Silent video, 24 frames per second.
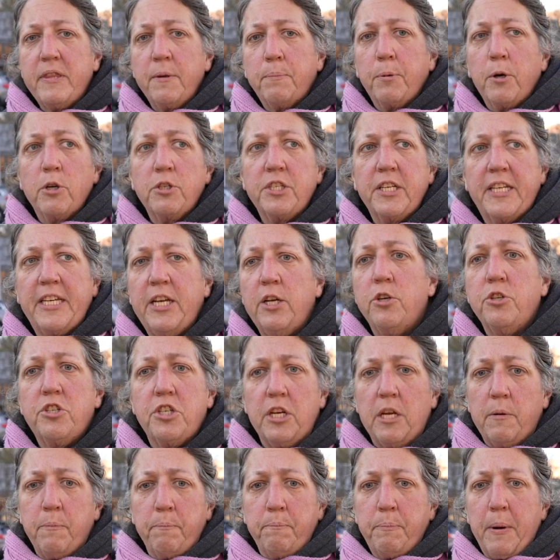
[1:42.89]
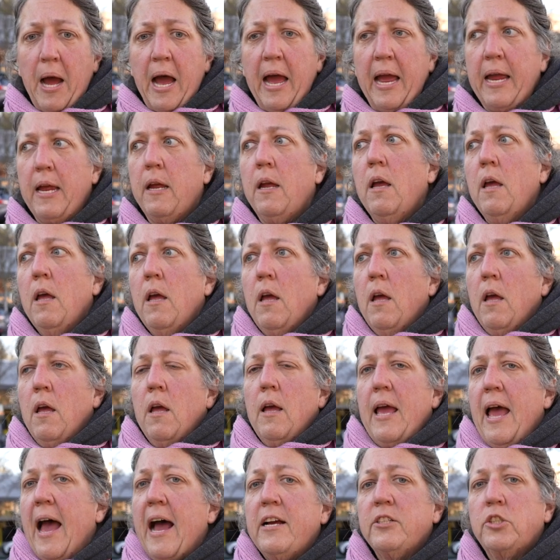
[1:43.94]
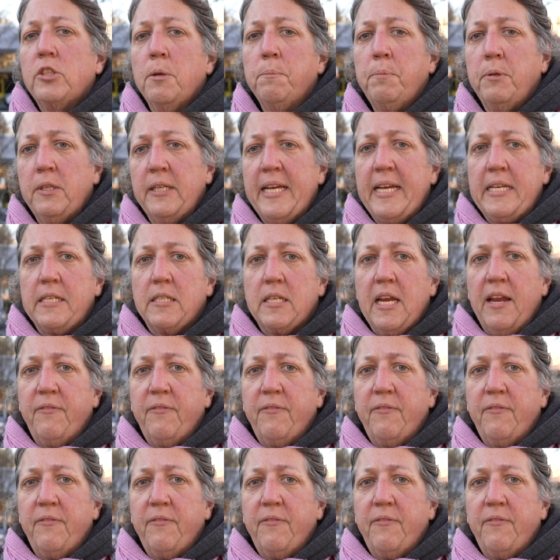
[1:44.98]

the persecution by Ashland police,